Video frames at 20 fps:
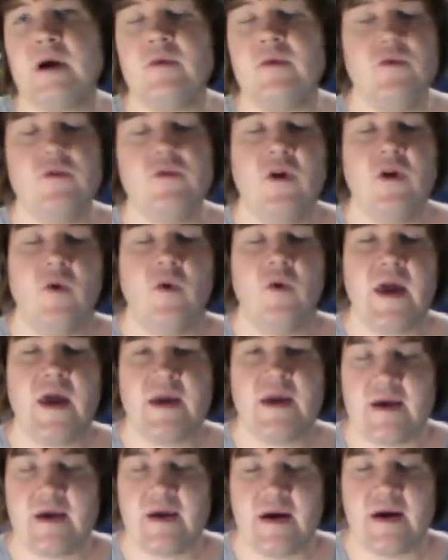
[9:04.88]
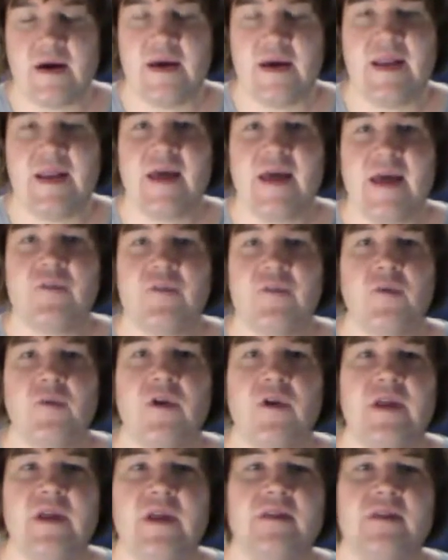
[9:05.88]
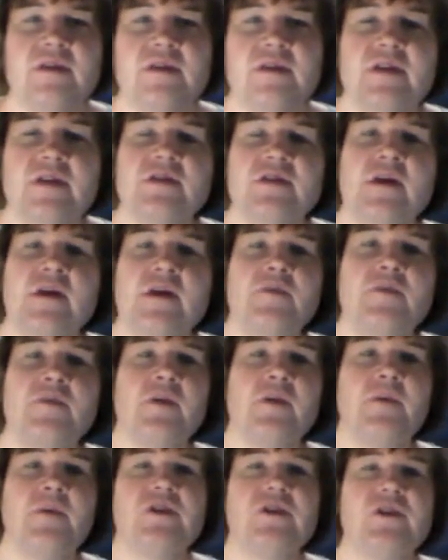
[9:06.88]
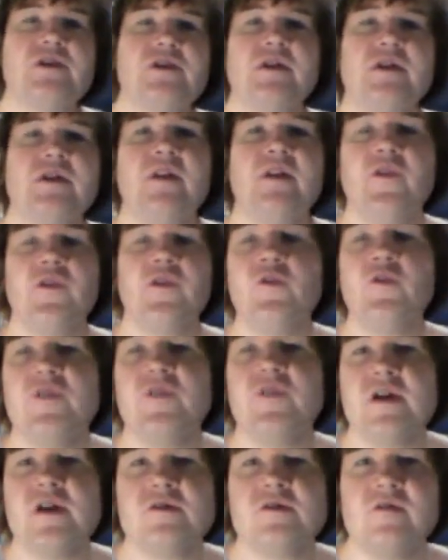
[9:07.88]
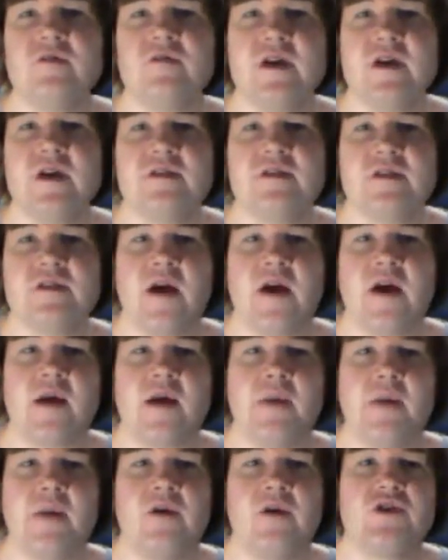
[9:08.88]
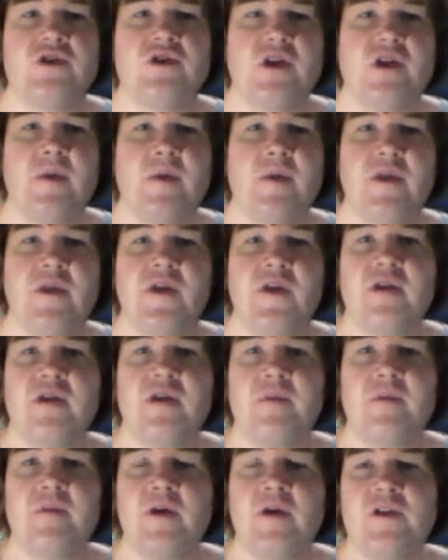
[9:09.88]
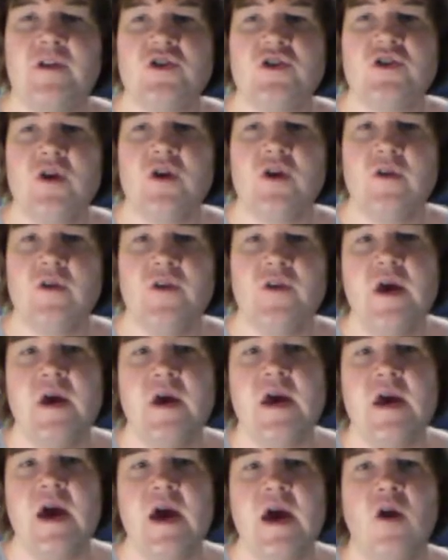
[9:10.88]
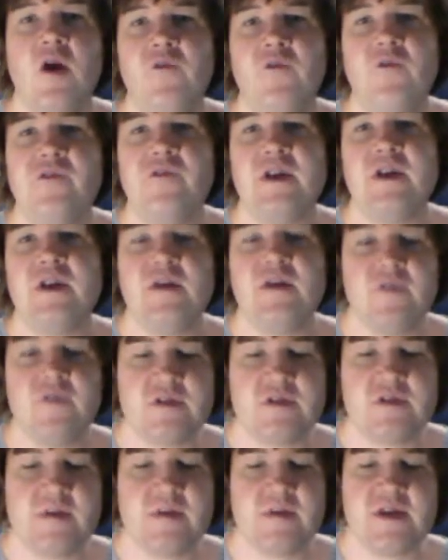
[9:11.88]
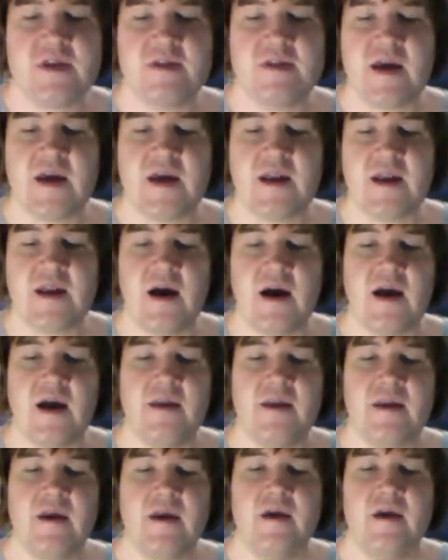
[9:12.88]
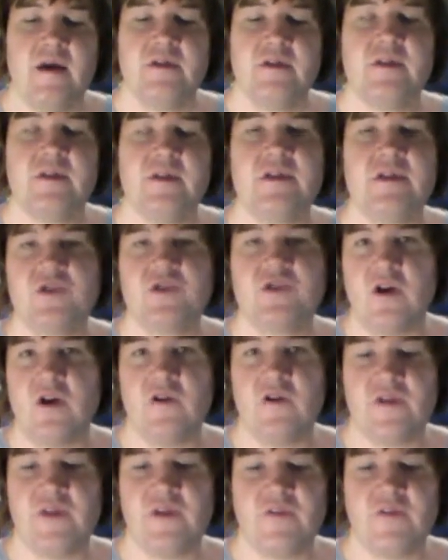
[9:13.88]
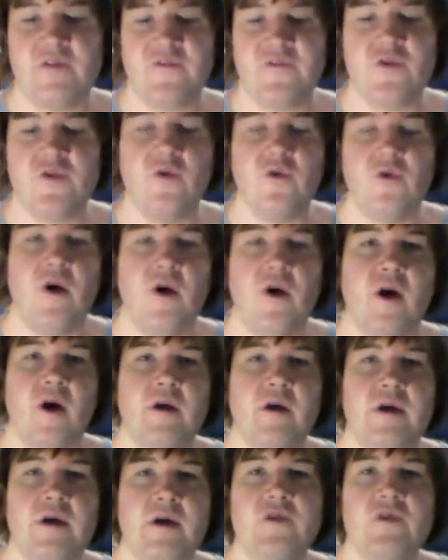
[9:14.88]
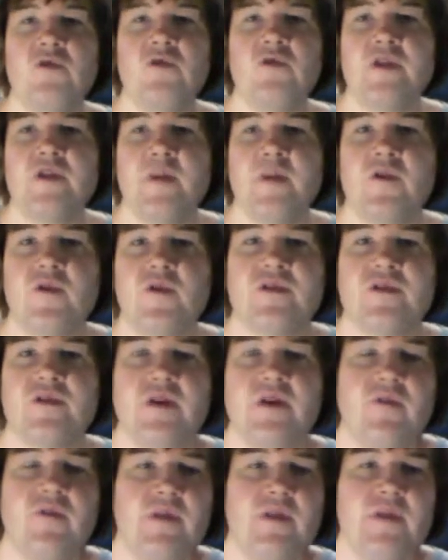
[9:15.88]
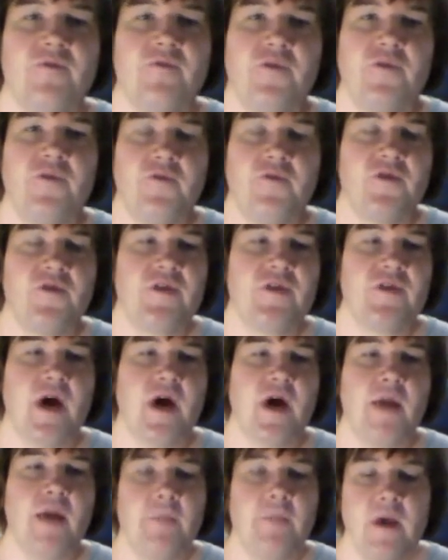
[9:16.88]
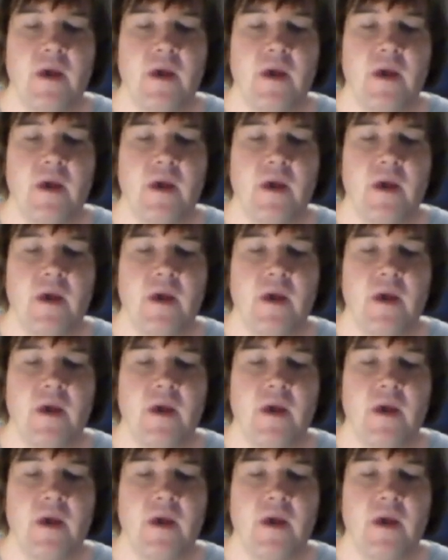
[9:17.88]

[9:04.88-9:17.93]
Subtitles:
no way an expert in the subject, but just an enthusiast who likes to talk about and share my thoughts about these shows, and hopefully to give you some insight on to these shows if you are new to them or discovering them for the first time.